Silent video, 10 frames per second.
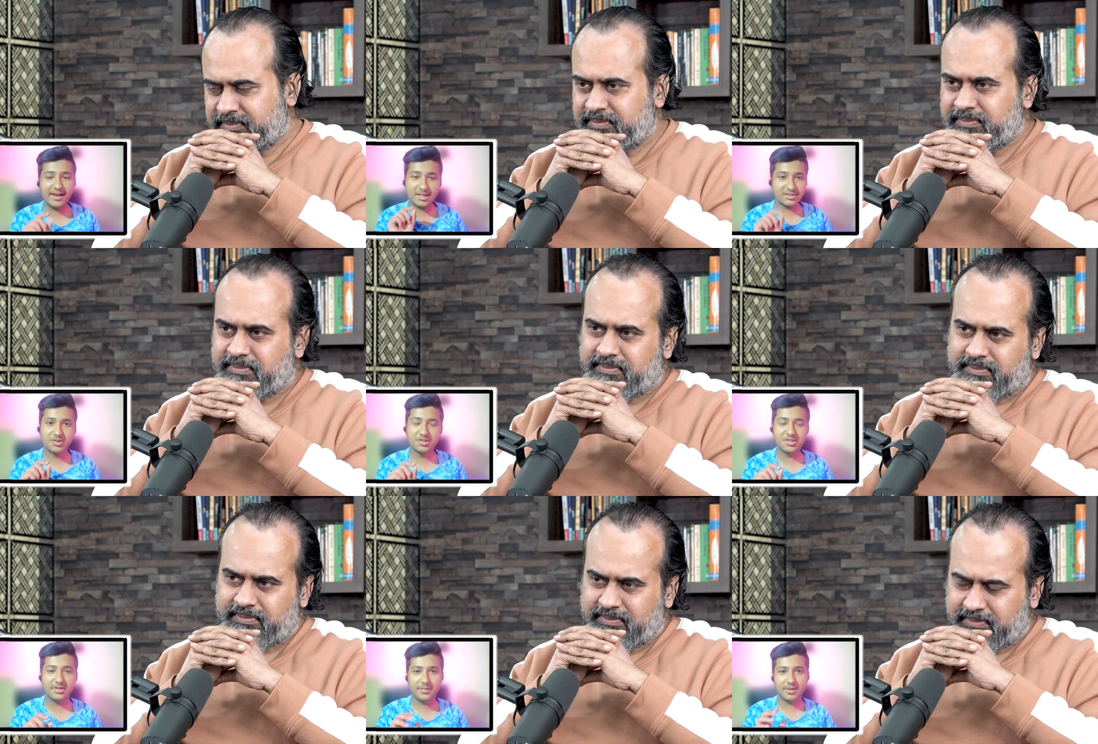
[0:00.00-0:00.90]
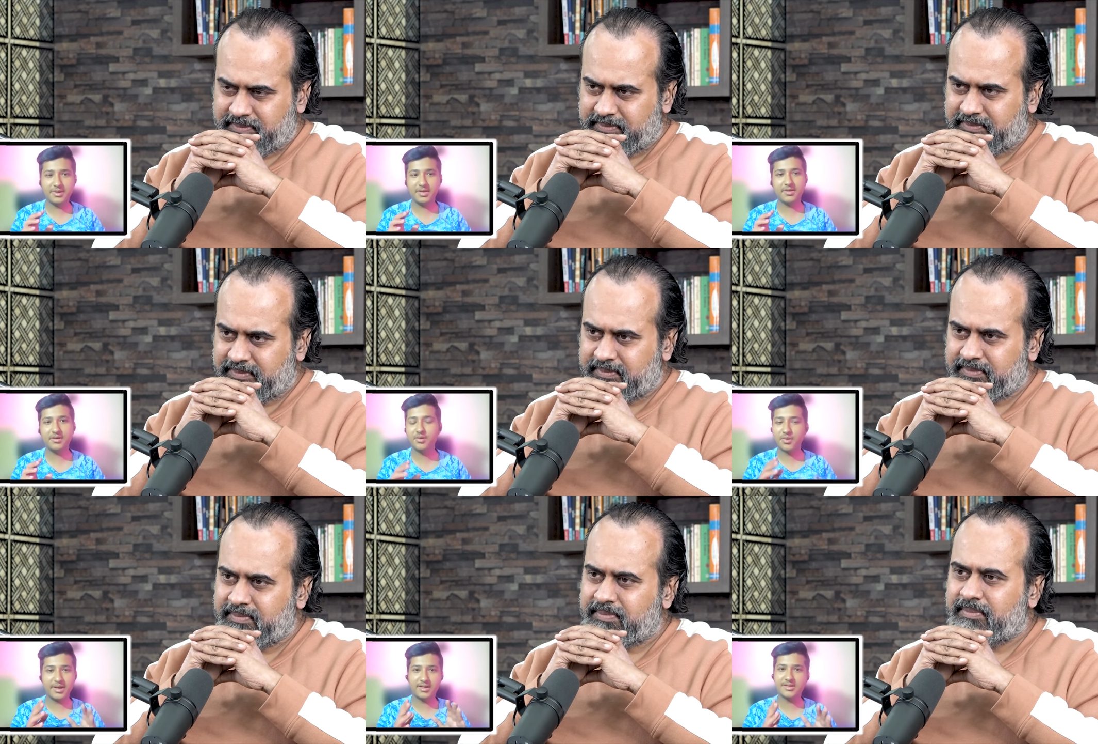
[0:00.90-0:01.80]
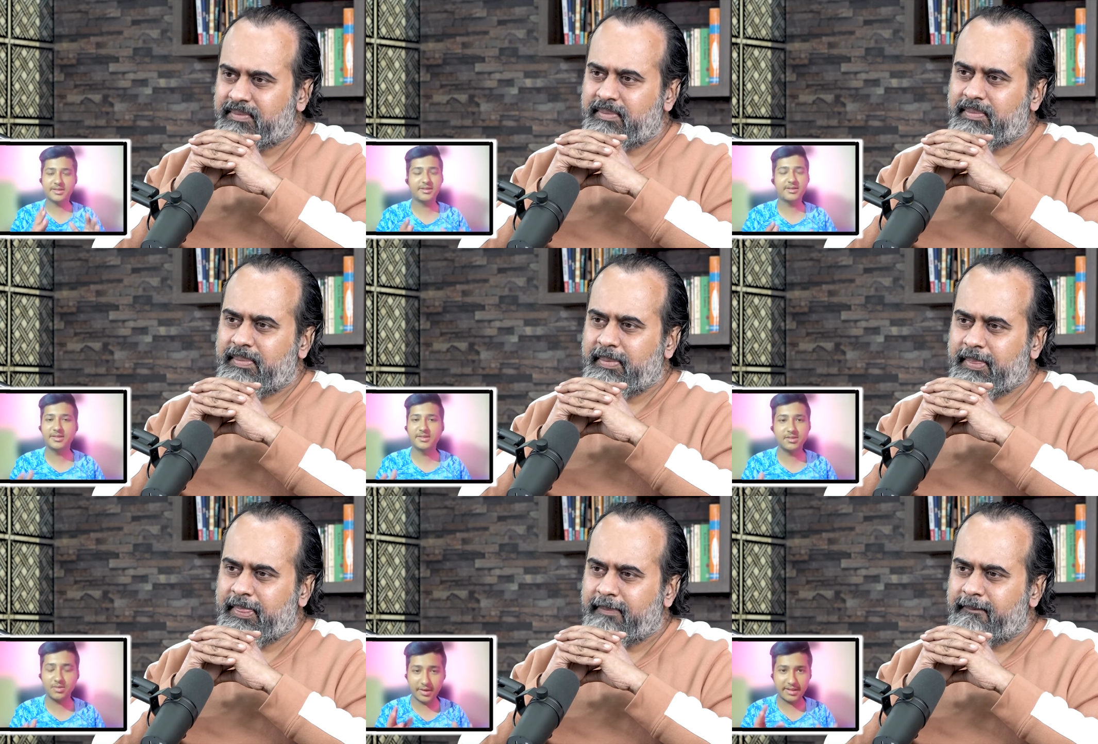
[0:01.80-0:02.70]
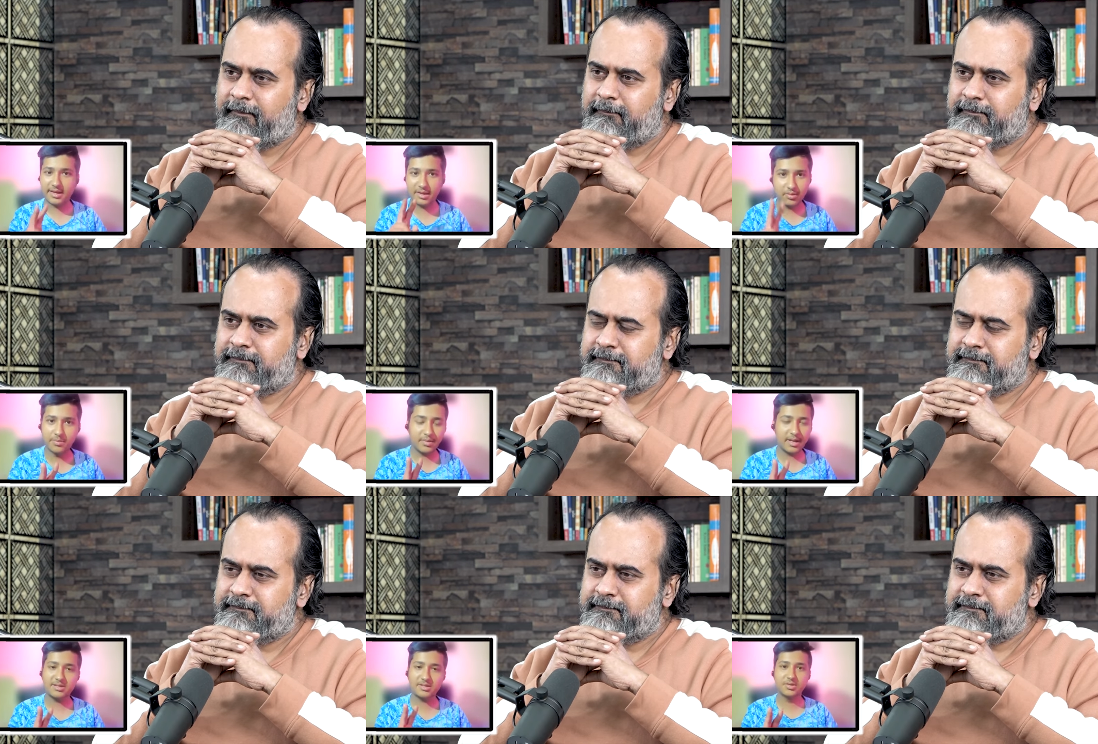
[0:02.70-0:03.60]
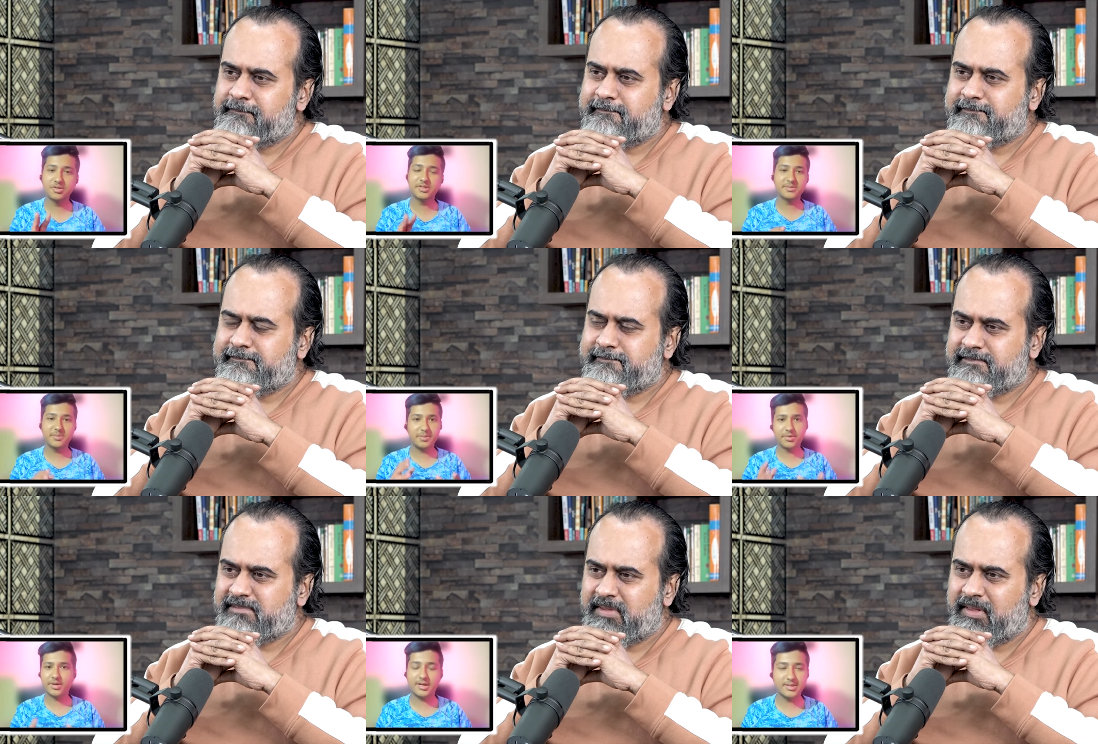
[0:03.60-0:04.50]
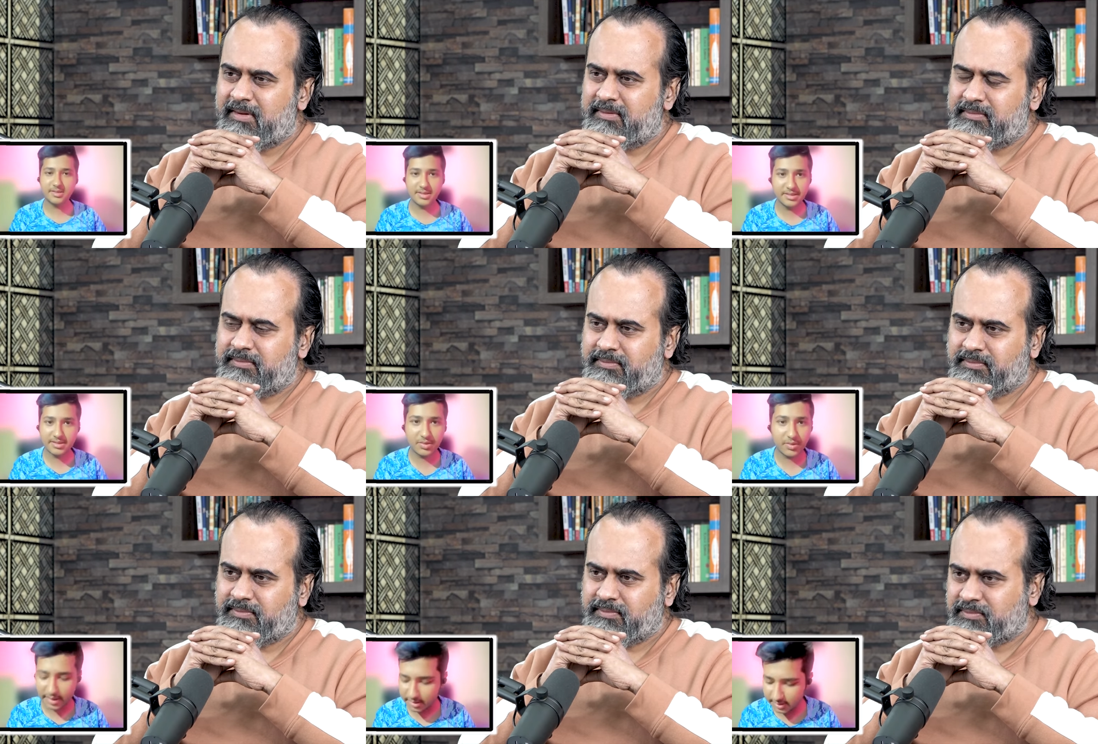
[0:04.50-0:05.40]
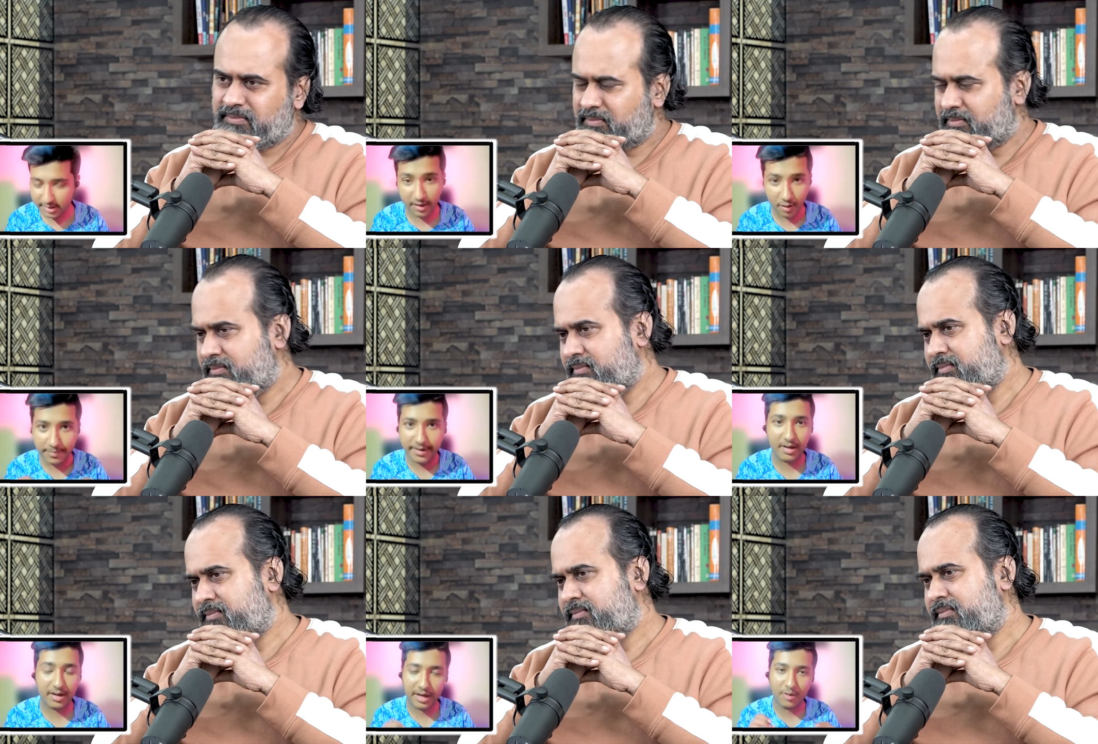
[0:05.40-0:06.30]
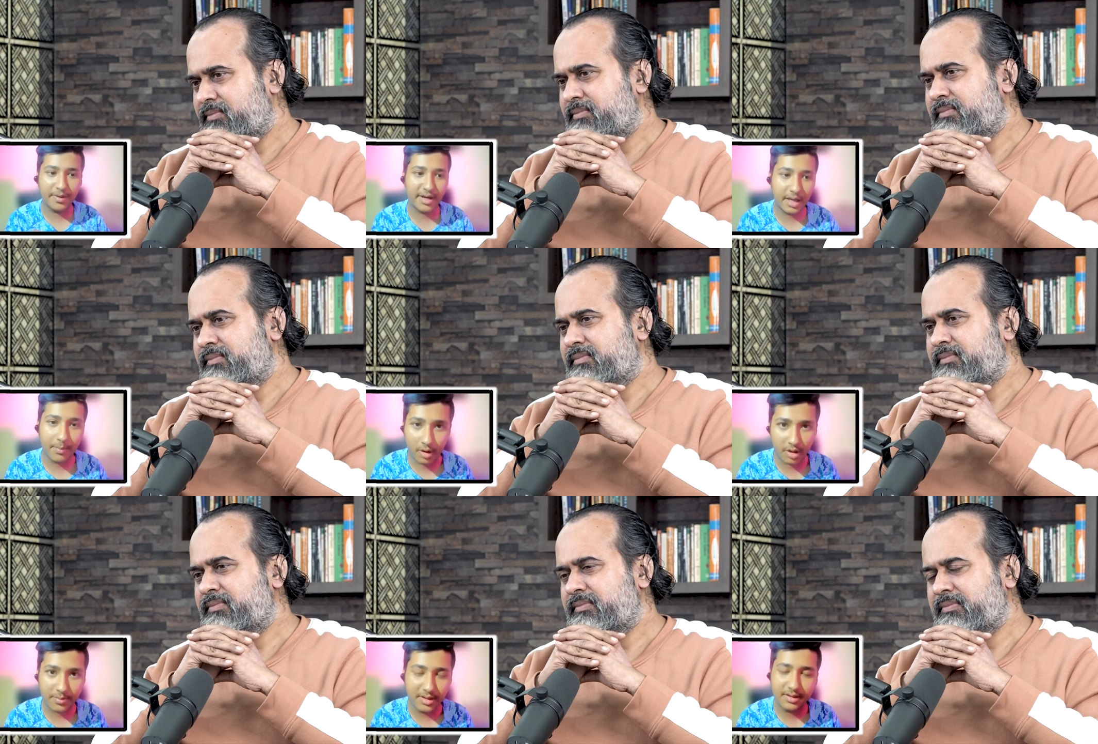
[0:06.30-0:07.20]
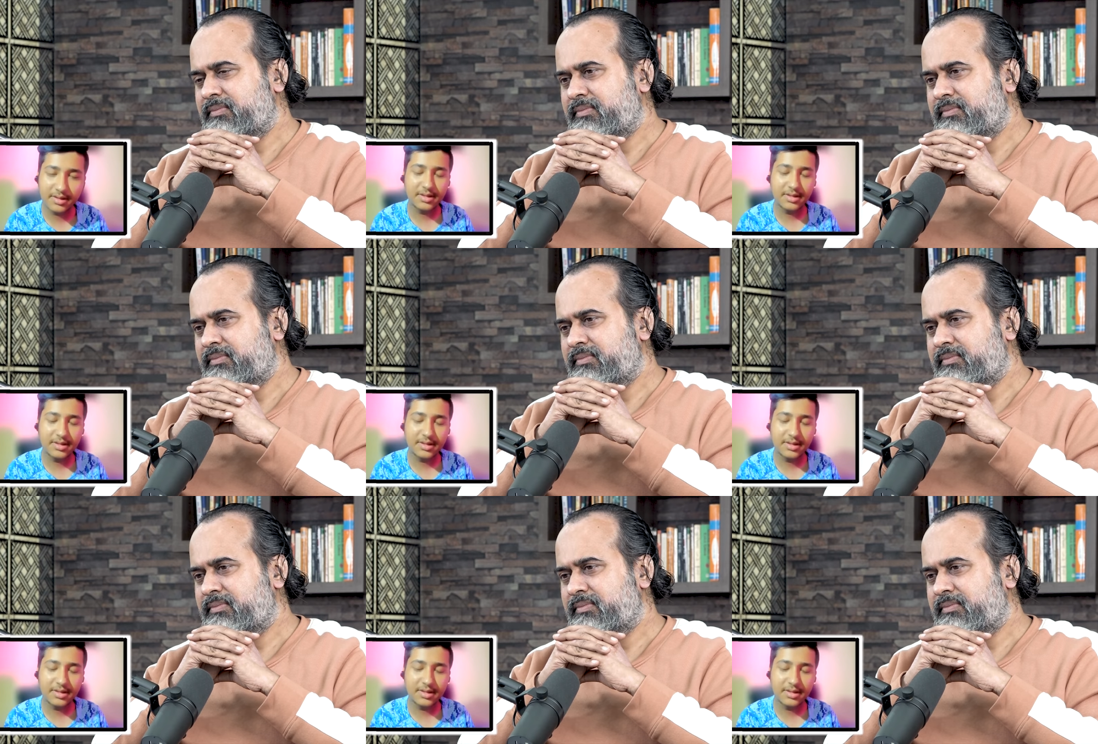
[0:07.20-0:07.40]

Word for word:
Speaker 1: last question. Maybe you can answer this together. Like two last questions. Maybe you can answer these together. So I hope uh, I hope that I am audible.